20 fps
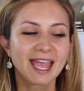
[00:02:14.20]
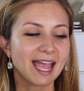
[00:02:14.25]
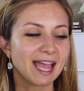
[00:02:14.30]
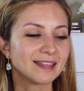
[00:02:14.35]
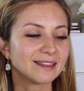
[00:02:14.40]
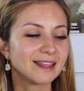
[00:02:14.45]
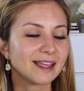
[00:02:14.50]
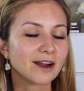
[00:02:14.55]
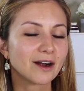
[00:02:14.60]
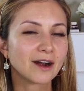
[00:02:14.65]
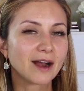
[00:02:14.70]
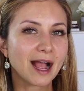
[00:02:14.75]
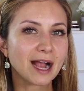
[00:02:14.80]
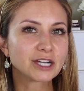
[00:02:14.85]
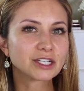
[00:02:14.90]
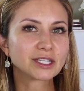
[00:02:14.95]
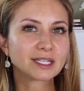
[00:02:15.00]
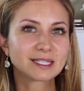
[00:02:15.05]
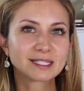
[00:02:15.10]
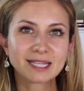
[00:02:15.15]
And they are
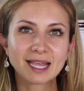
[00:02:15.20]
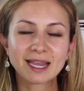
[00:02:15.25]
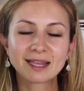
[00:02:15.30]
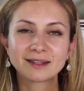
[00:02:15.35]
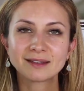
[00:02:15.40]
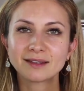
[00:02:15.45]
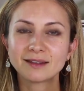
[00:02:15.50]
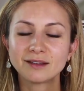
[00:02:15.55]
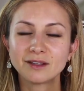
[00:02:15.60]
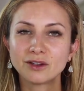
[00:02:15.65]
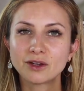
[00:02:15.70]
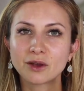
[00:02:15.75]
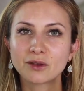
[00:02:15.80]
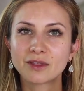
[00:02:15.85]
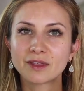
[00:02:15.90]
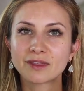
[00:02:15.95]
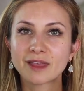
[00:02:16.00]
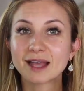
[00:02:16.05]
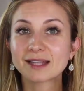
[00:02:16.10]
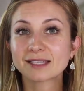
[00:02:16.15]
actually saying,
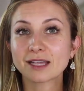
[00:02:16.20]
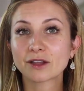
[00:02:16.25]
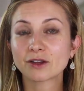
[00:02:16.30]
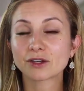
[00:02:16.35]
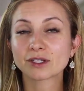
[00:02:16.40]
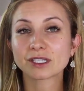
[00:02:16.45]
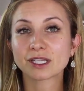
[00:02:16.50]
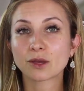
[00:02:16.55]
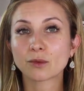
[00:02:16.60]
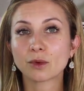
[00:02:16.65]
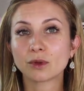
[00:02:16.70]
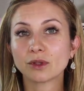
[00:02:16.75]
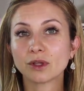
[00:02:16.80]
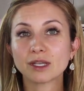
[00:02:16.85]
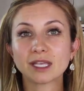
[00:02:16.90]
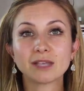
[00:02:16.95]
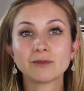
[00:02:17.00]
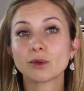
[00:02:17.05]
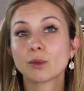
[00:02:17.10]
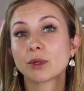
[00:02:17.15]
that that's how your skin will
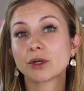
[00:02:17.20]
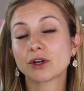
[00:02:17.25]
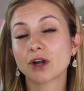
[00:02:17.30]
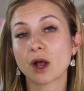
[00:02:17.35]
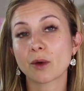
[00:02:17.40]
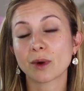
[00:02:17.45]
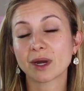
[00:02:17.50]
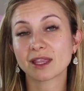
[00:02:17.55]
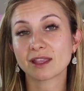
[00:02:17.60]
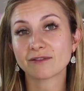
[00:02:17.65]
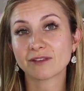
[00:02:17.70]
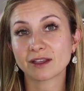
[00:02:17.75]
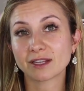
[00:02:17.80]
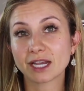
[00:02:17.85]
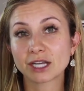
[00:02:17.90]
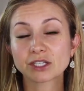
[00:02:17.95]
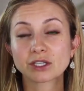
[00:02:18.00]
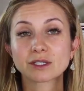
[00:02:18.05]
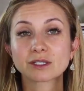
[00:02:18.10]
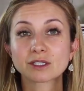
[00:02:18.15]
look even when you're not wearing the
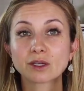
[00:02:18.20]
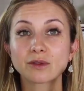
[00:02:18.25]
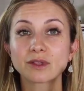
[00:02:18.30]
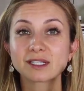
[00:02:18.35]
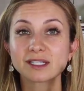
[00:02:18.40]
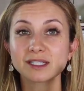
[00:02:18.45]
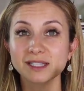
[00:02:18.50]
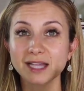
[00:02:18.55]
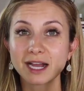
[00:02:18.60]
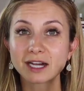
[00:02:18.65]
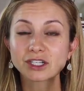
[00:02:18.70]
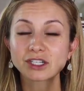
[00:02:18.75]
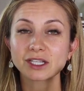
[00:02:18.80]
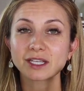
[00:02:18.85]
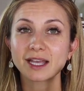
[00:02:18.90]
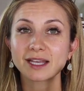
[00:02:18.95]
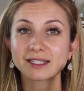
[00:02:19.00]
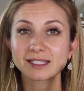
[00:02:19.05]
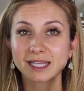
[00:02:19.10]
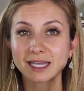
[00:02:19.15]
foundation. So this is
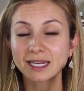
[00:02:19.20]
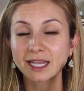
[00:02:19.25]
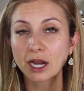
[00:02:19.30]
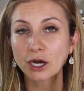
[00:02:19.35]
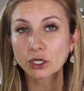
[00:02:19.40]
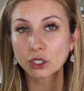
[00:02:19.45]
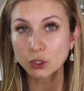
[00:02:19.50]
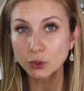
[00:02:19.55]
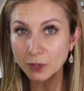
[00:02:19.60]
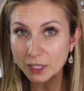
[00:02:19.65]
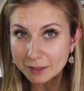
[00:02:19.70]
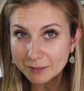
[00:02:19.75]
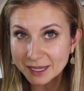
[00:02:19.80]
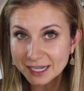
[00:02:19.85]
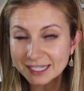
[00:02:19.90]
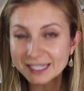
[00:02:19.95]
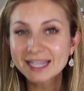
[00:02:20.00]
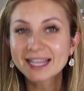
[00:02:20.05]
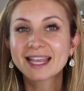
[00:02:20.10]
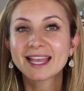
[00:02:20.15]
actually a skincare
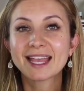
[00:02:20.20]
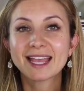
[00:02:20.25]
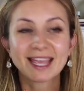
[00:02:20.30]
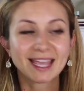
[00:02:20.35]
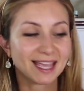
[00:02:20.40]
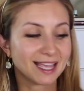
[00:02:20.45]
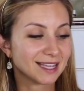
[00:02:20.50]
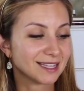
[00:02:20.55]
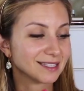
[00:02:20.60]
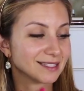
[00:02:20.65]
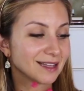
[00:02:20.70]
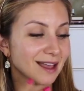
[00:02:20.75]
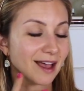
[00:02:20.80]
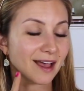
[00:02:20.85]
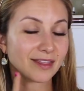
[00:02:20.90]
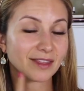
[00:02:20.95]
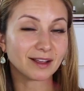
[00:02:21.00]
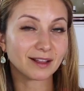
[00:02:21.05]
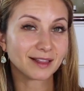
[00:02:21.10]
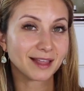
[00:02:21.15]
treatment, is
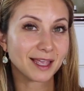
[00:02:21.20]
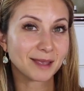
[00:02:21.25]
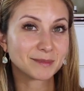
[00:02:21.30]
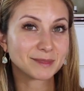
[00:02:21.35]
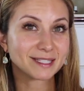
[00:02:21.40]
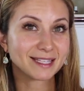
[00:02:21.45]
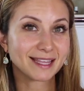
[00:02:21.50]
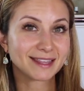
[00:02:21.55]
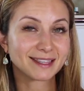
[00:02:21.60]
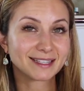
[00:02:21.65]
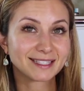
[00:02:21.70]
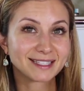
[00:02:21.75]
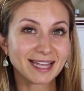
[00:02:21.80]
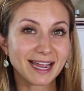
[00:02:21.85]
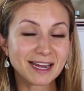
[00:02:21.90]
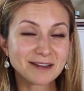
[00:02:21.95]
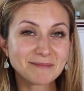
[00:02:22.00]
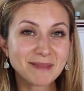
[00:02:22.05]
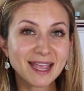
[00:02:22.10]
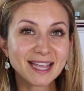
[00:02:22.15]
the claims that the
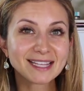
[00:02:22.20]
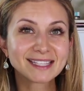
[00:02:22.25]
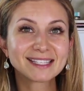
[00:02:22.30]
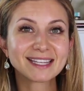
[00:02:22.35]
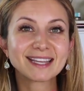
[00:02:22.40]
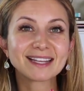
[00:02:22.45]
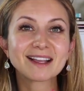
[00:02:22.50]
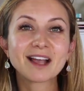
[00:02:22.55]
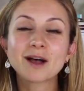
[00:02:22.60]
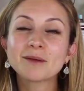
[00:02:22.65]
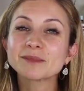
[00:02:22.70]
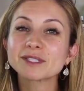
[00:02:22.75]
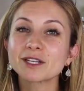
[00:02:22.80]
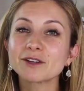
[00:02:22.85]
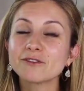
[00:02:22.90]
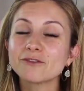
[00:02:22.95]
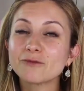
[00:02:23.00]
site makes. It comes in